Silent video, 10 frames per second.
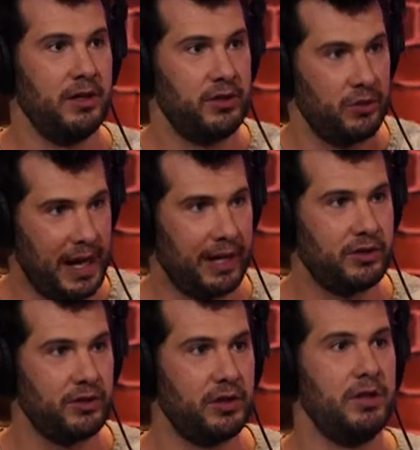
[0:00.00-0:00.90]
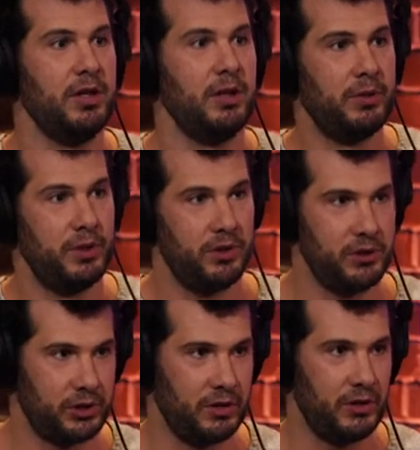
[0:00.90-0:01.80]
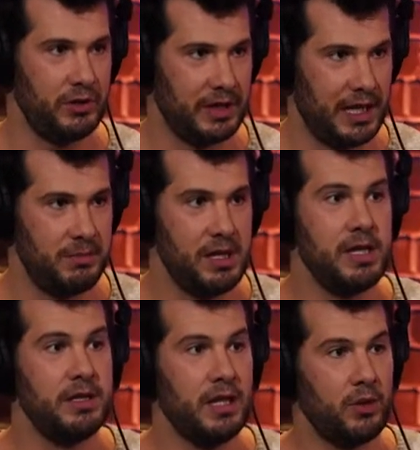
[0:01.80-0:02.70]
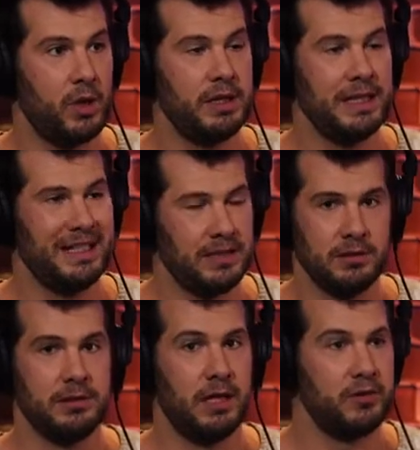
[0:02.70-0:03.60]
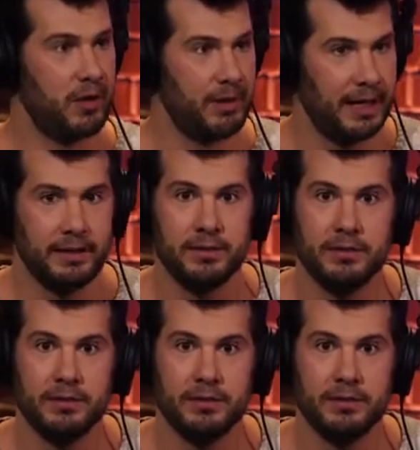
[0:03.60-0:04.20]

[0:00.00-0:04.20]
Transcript: director, producer of all time. Mm-hmm. The other one loves ribeye.